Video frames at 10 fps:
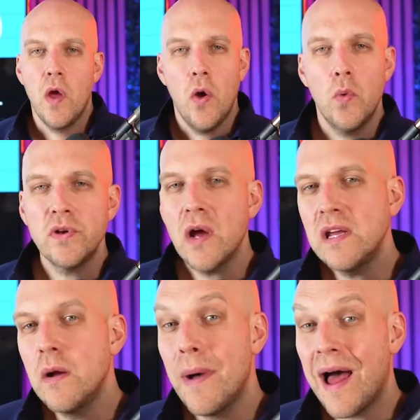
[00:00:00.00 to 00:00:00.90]
We're
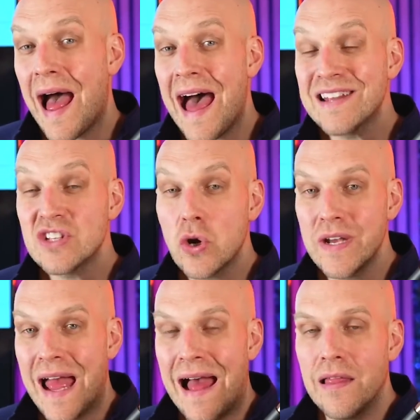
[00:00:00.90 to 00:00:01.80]
talking about how to start an
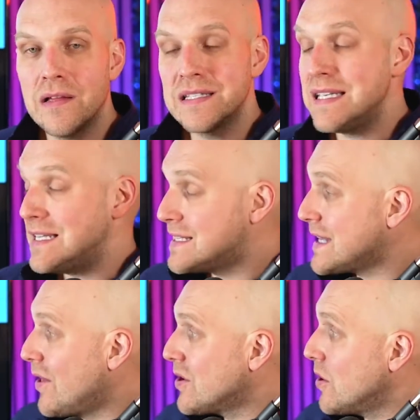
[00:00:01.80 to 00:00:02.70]
LLC in
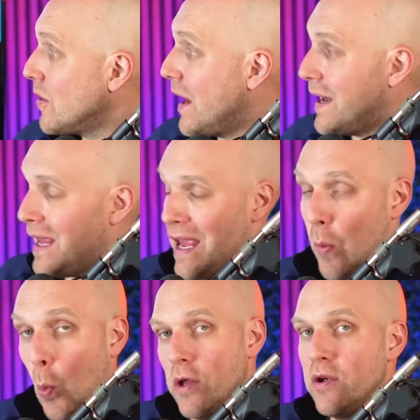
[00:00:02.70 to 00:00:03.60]
South Carolina,
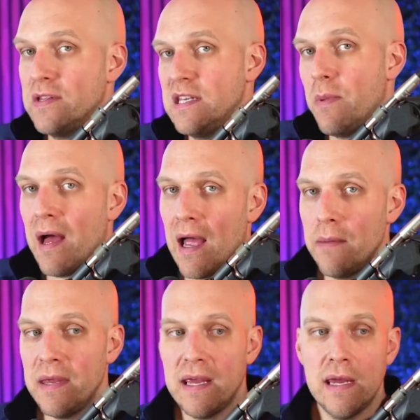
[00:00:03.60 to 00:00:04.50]
and what you can see behind
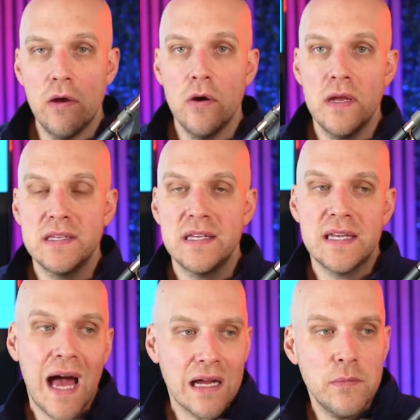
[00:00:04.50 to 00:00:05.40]
me here is a
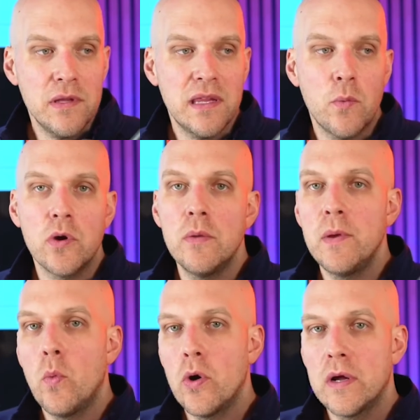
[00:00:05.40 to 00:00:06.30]
document that we're going to be
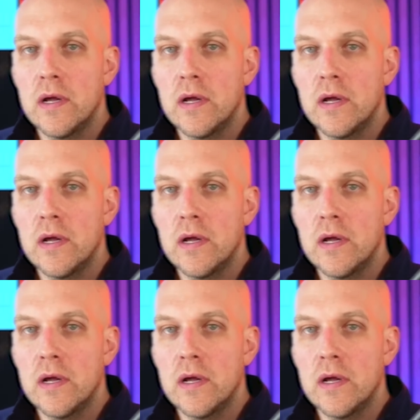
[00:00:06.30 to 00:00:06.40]
working